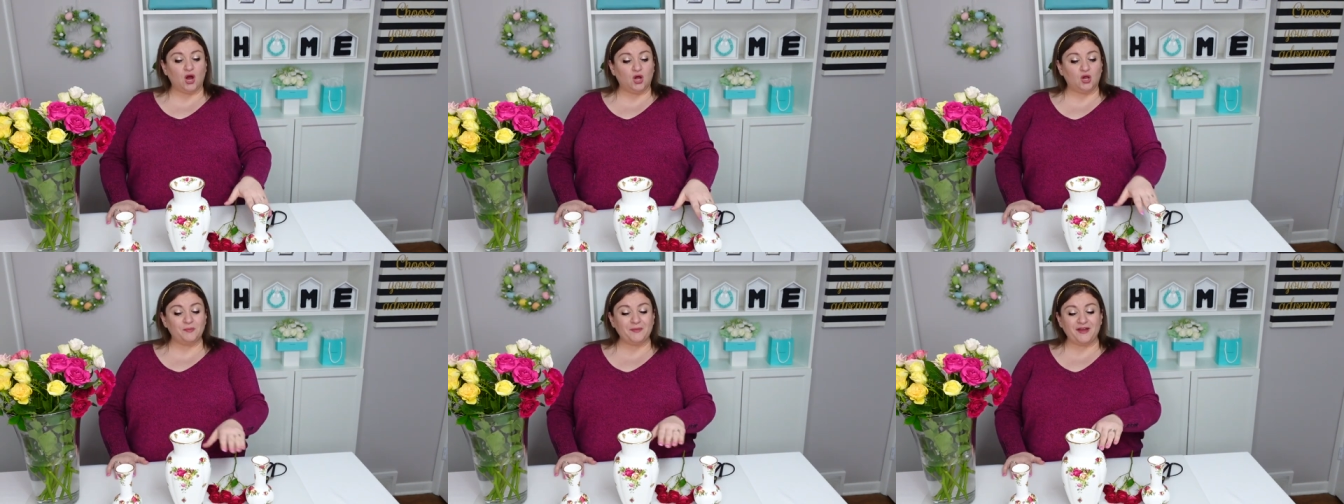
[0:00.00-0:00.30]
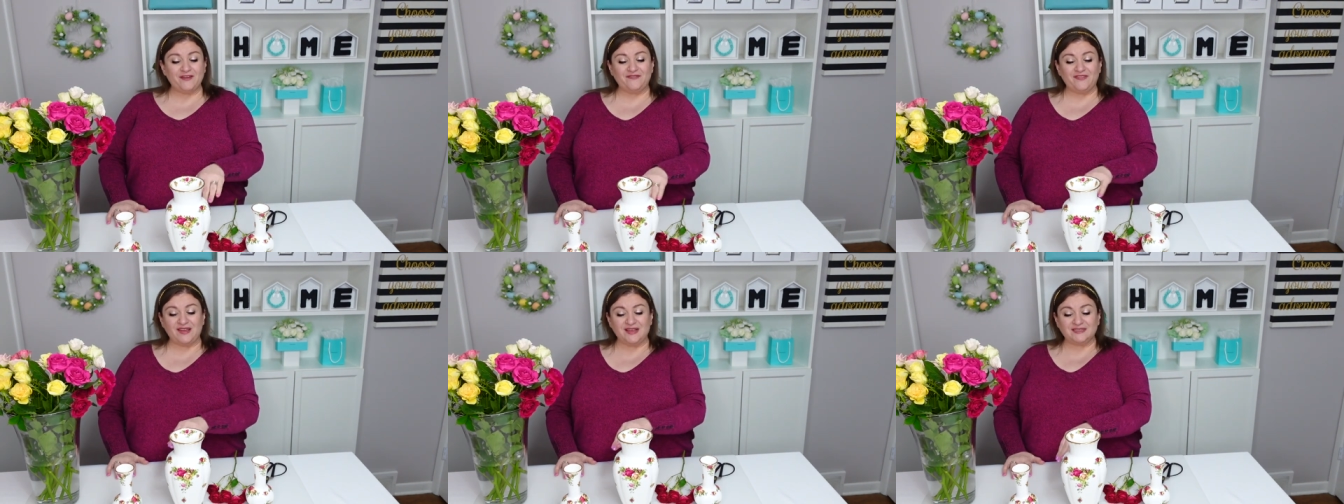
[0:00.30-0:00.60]
All
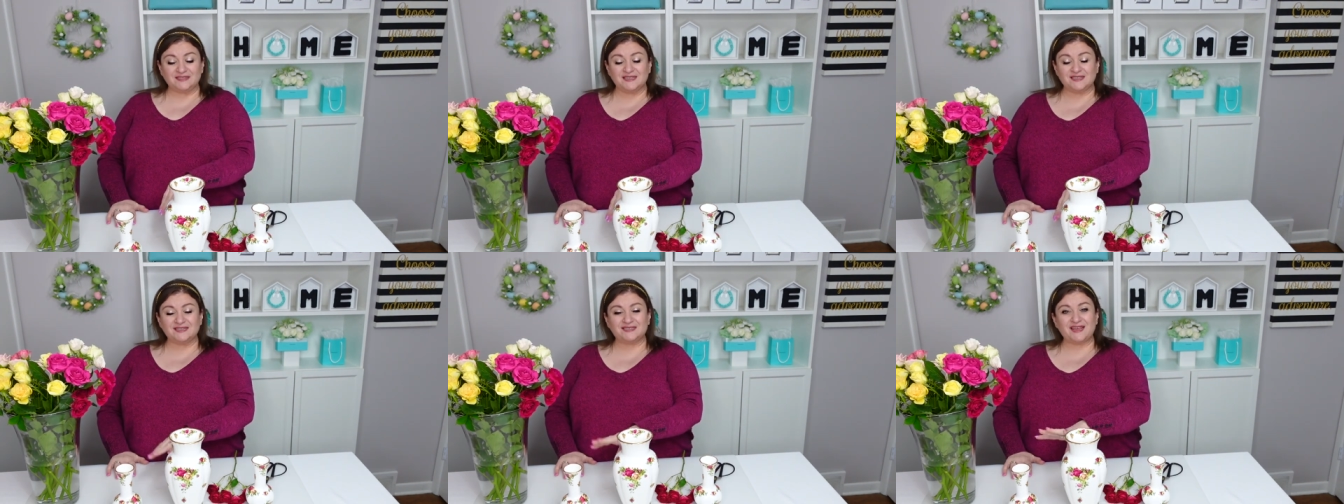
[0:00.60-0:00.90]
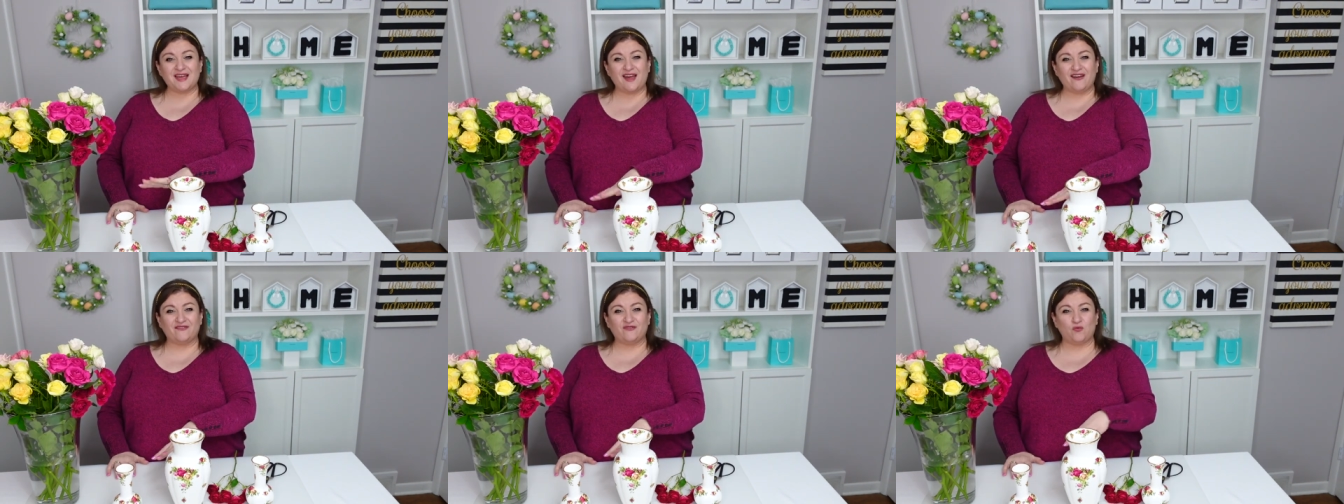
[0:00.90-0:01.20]
my vases
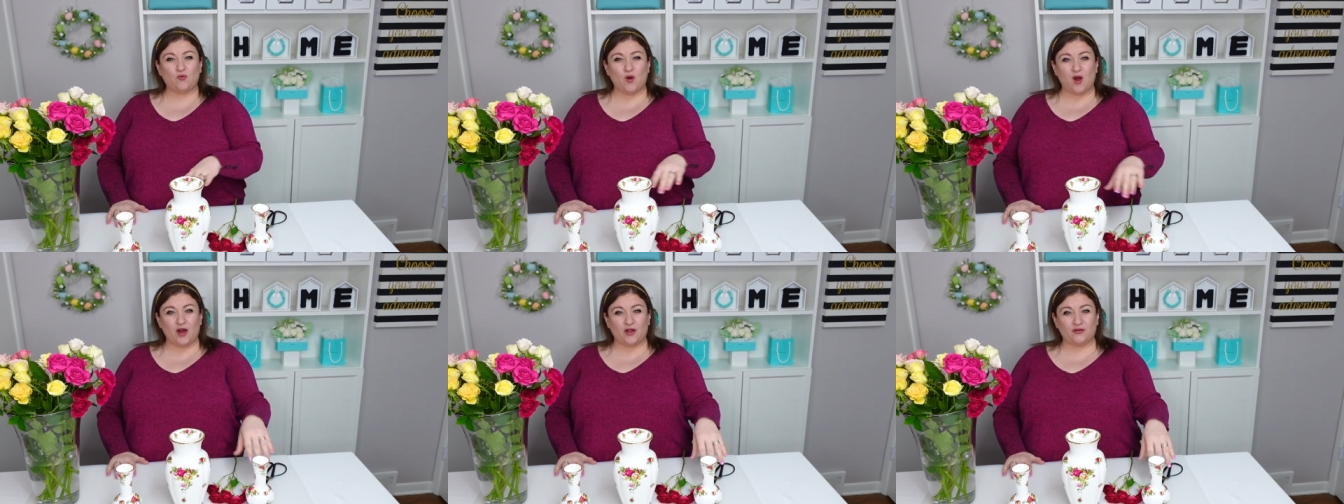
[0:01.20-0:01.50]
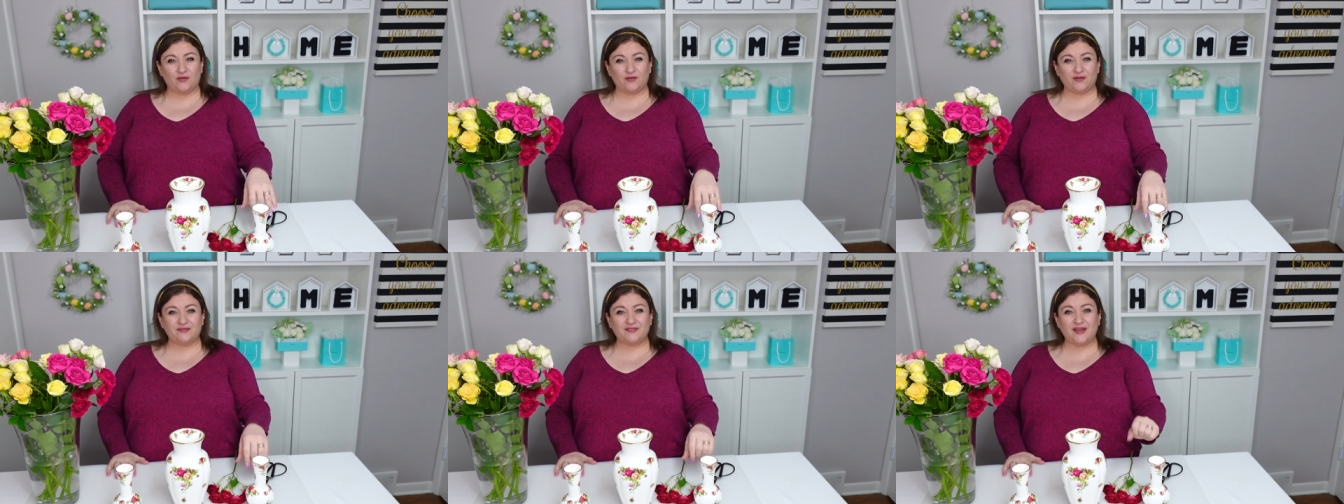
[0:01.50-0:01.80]
have
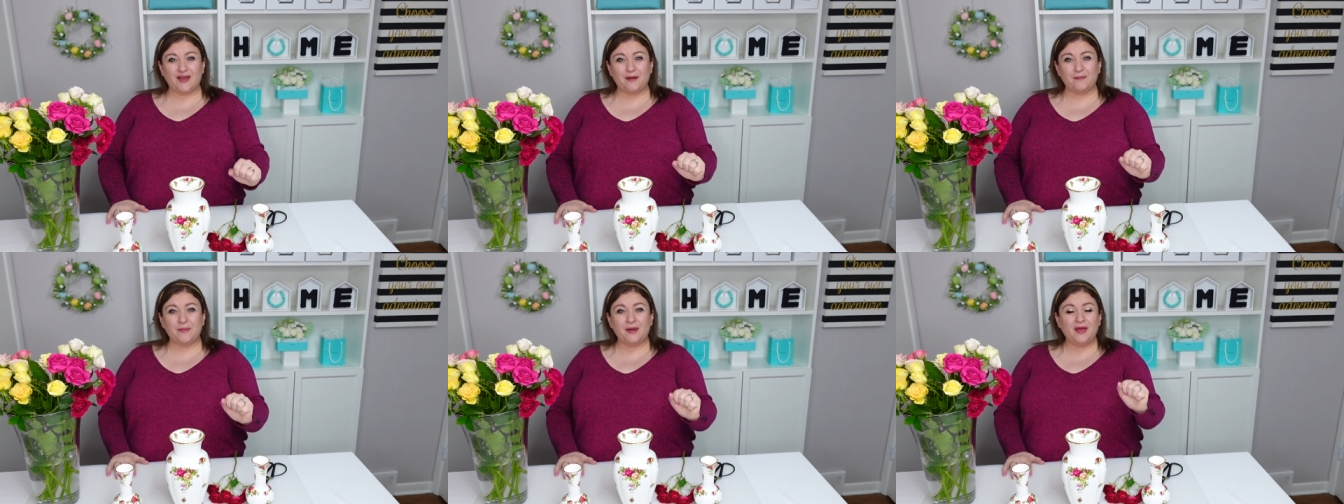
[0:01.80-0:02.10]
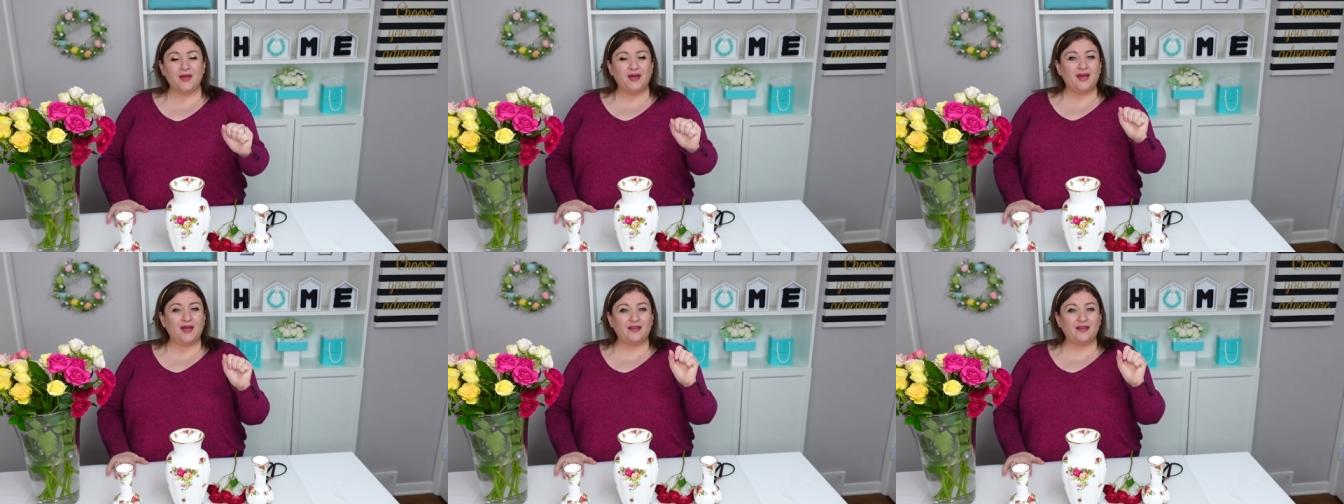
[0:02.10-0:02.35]
water in them